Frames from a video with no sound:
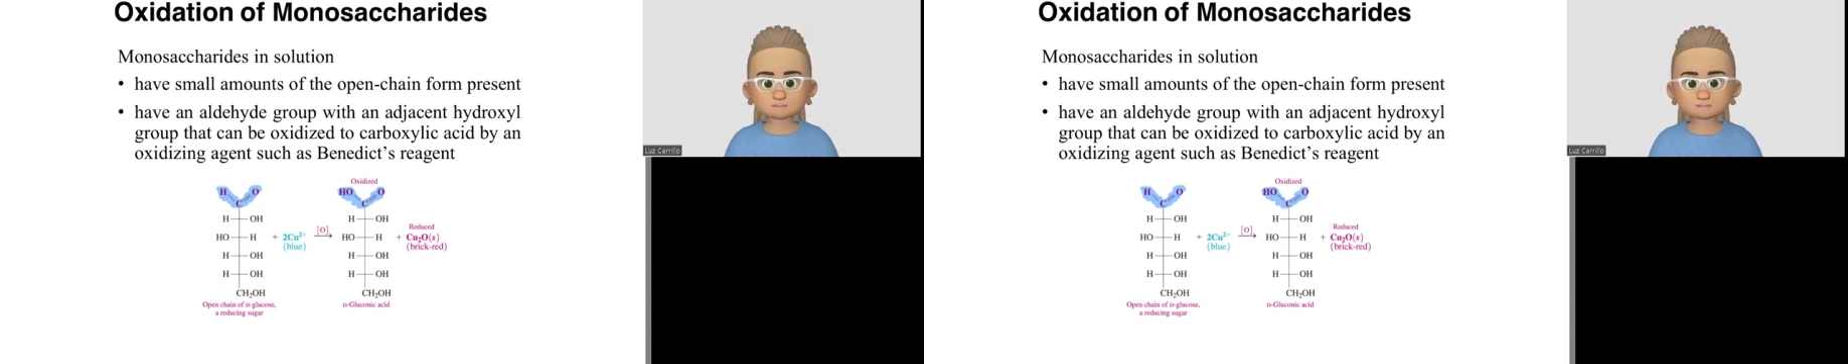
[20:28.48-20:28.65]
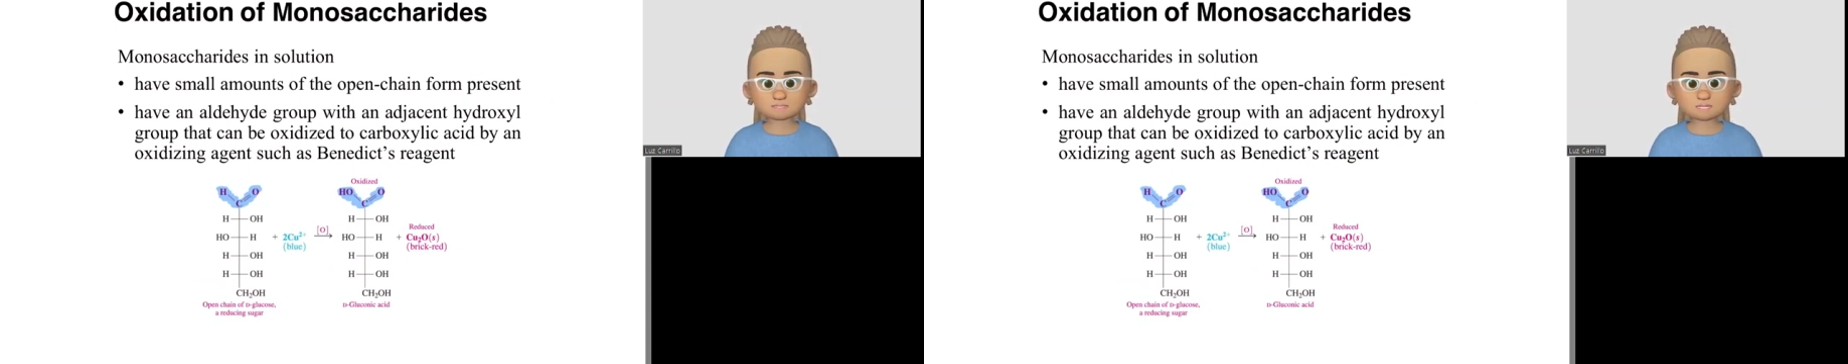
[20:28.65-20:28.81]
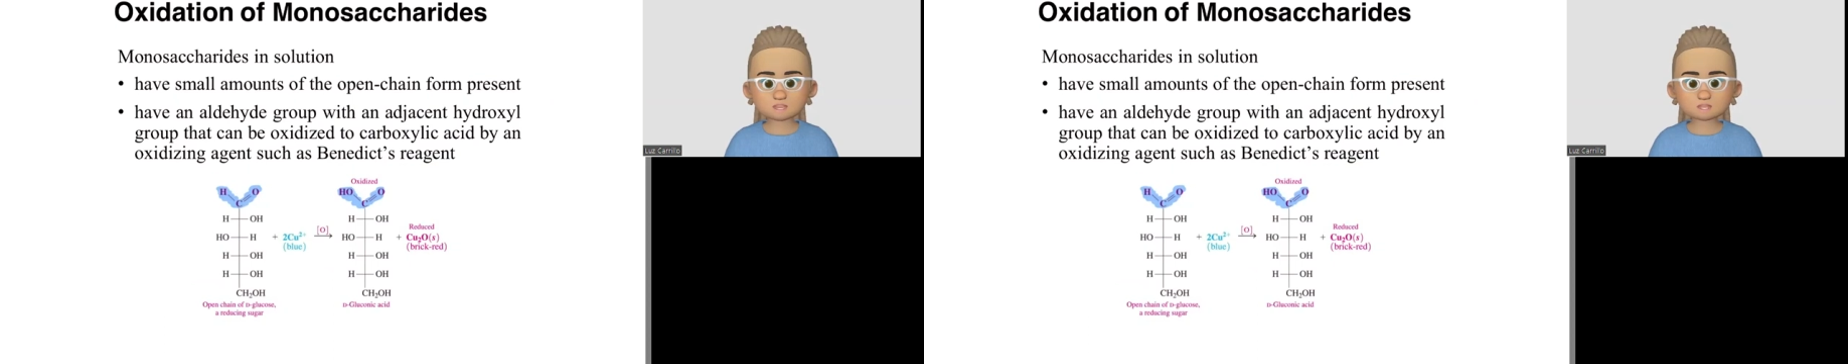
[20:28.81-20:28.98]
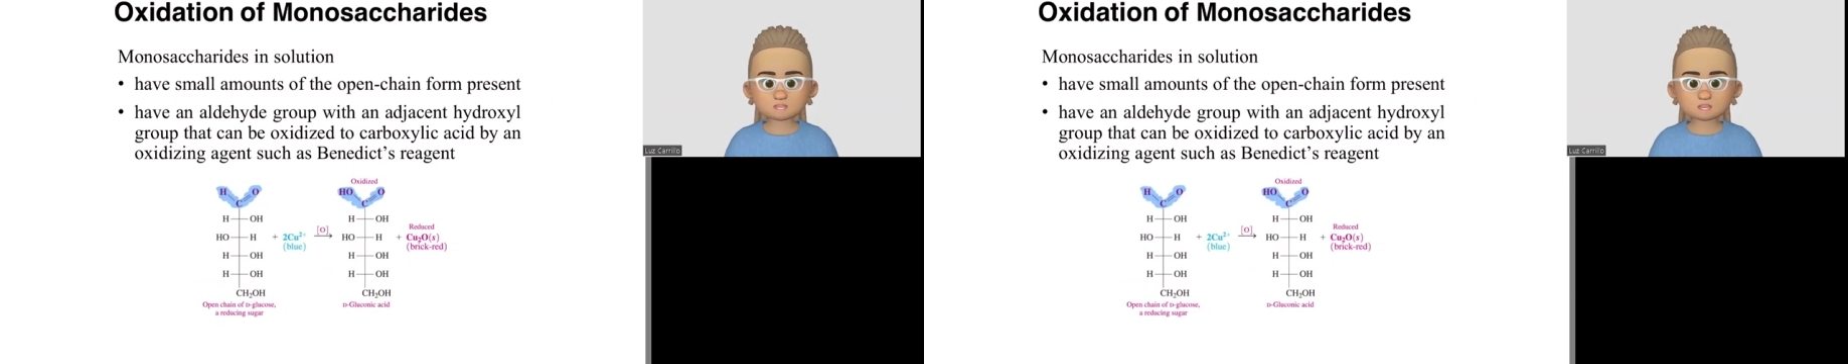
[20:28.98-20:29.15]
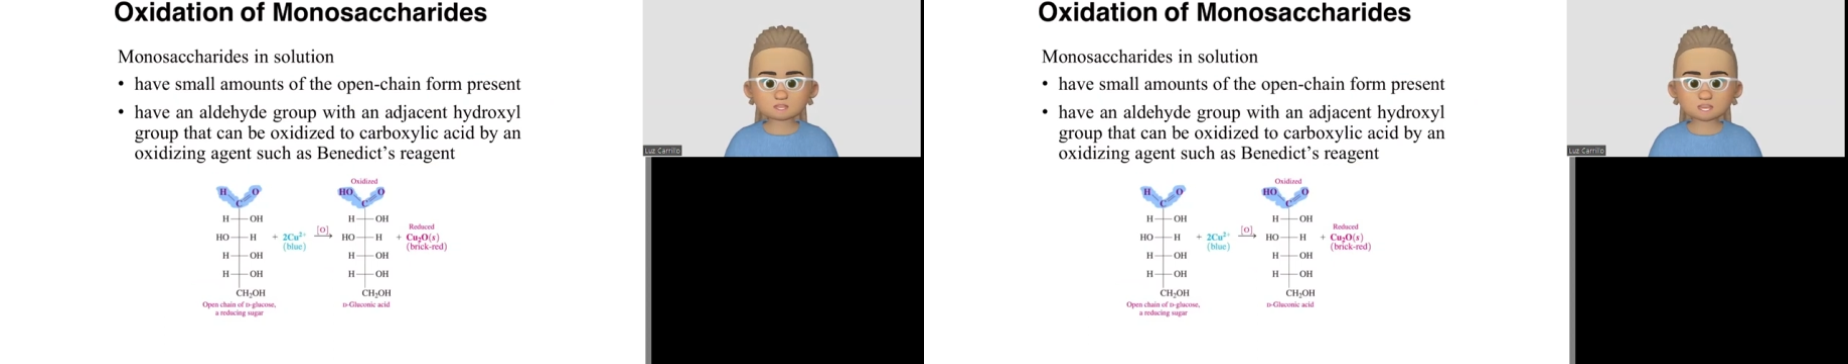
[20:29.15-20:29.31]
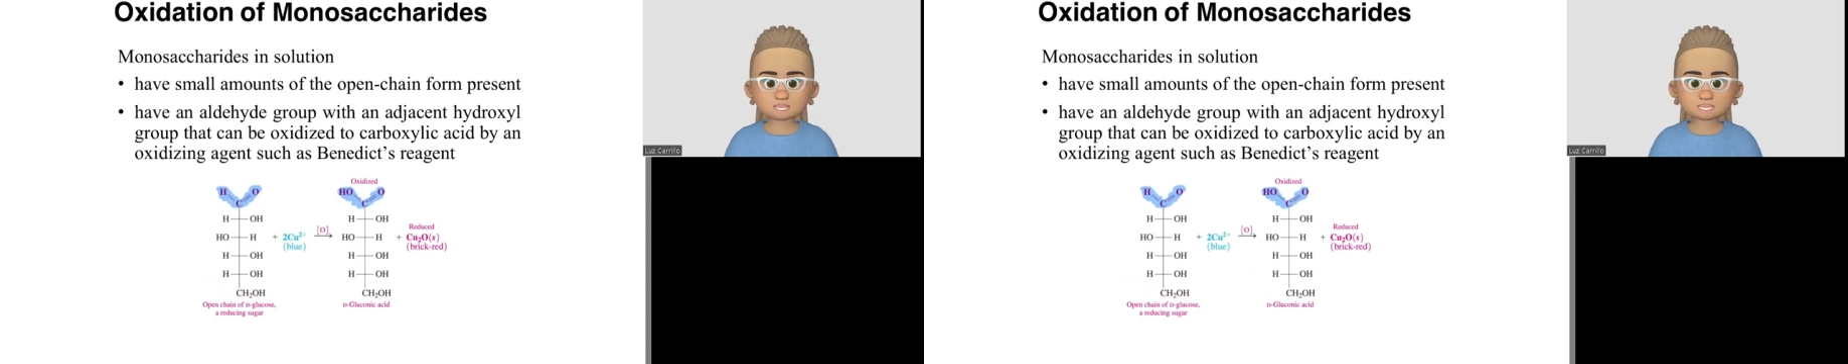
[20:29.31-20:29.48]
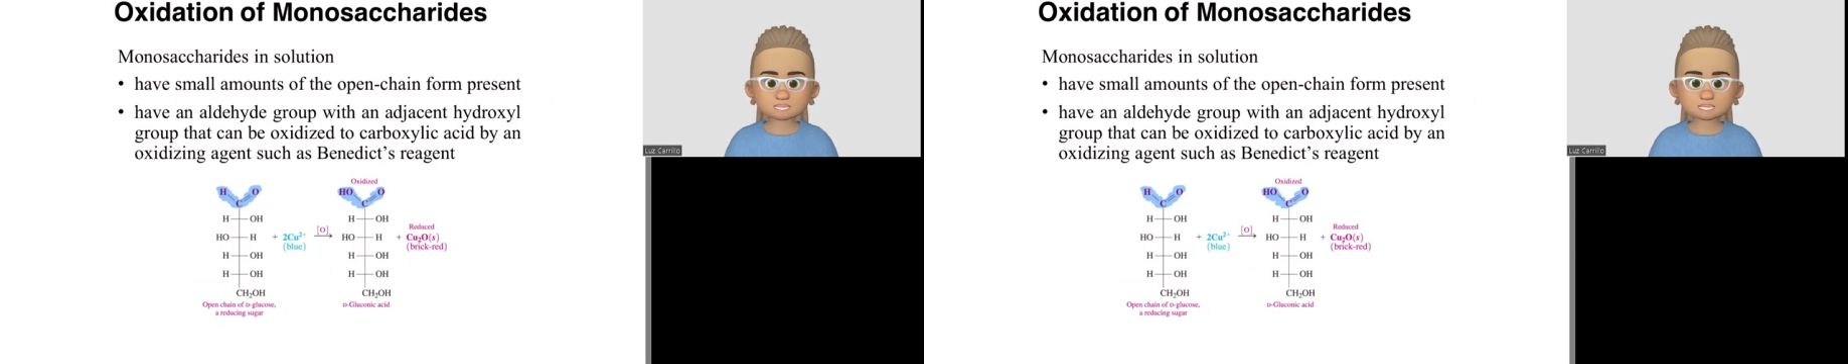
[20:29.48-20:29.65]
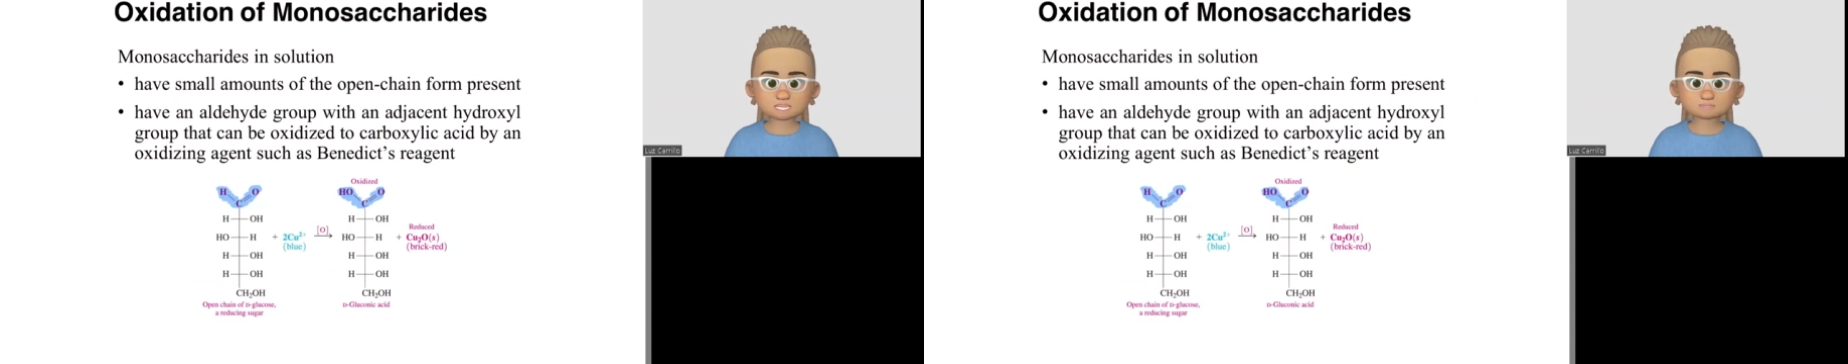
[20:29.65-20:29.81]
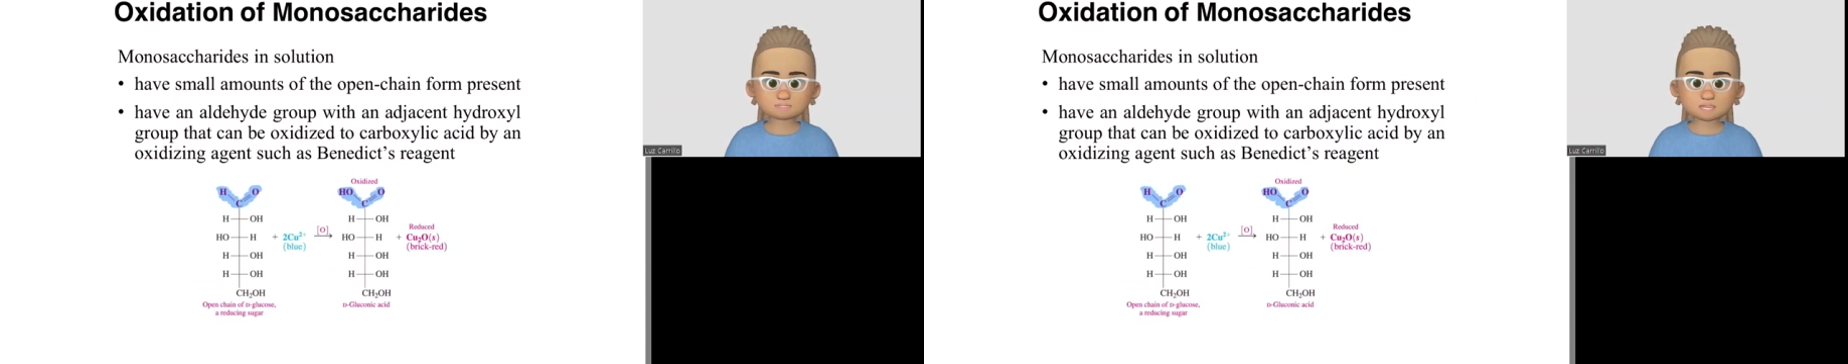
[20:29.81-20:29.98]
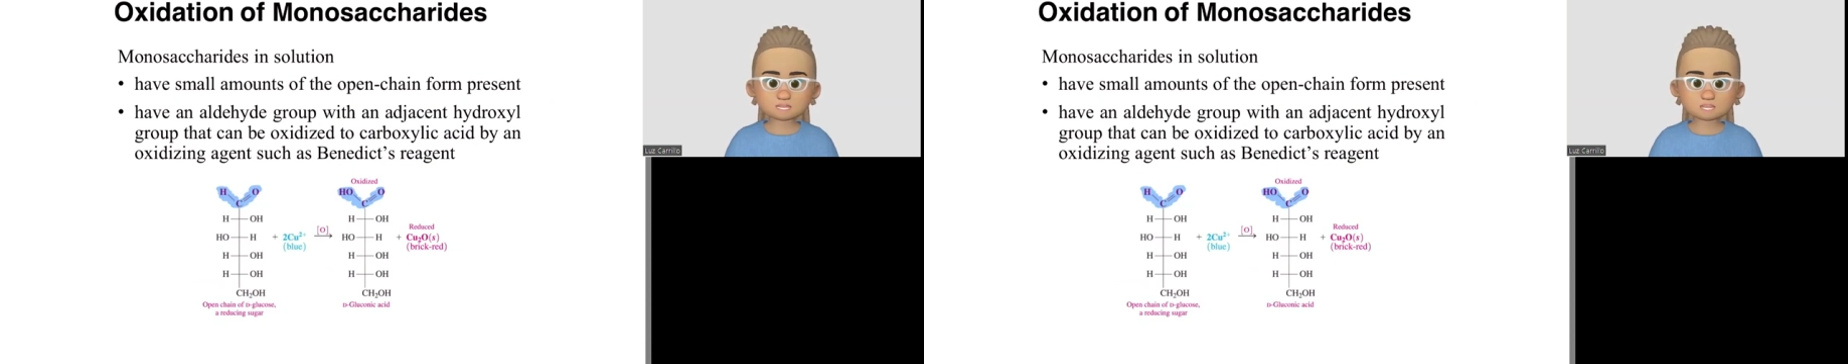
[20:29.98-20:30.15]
In turn, you're